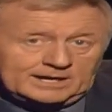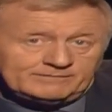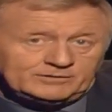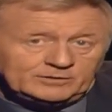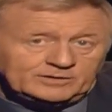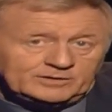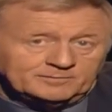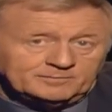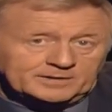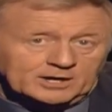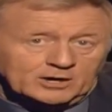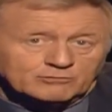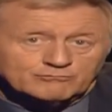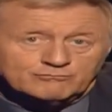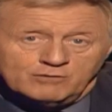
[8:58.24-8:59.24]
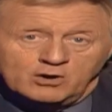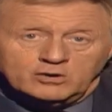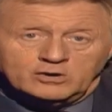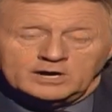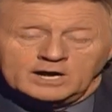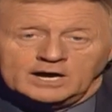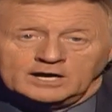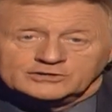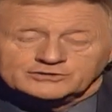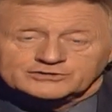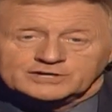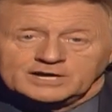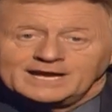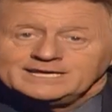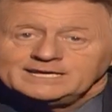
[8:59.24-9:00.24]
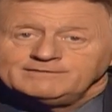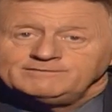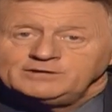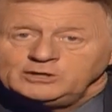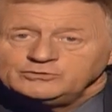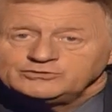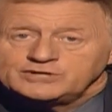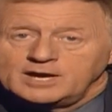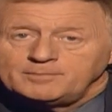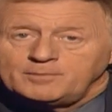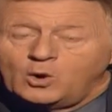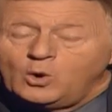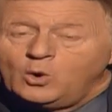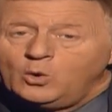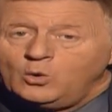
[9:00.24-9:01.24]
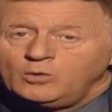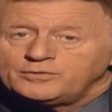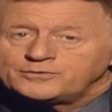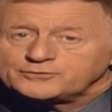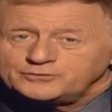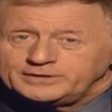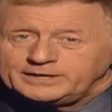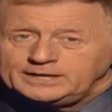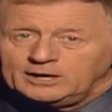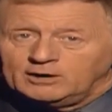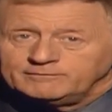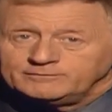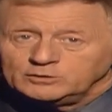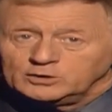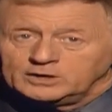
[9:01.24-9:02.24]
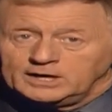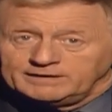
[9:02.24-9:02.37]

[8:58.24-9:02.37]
if you give me a wrong answer and you've used up all three of your